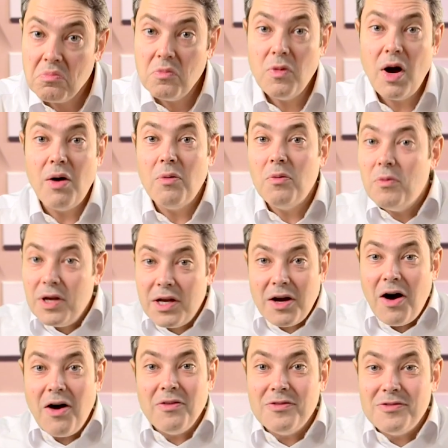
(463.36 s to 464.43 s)
Well, we
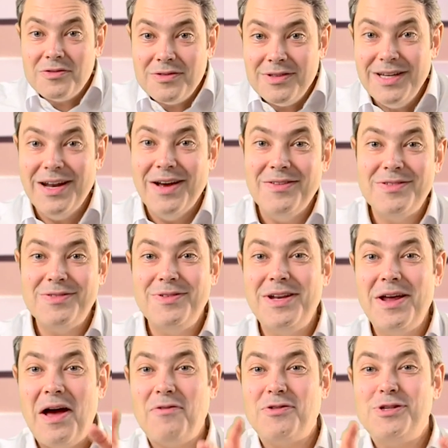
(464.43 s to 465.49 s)
can't, we don't
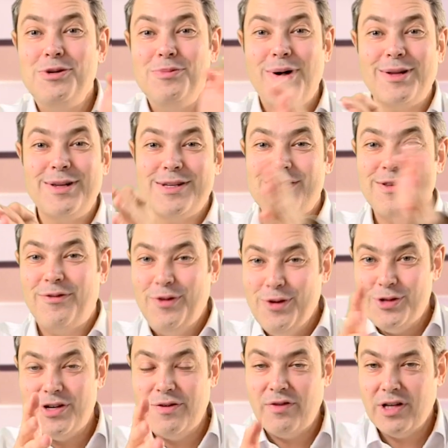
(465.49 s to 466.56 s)
have two models of the
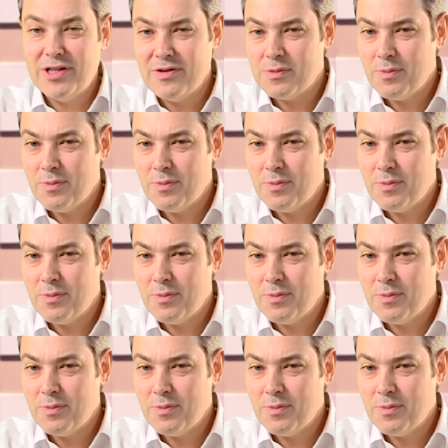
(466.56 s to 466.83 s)
future in front of us.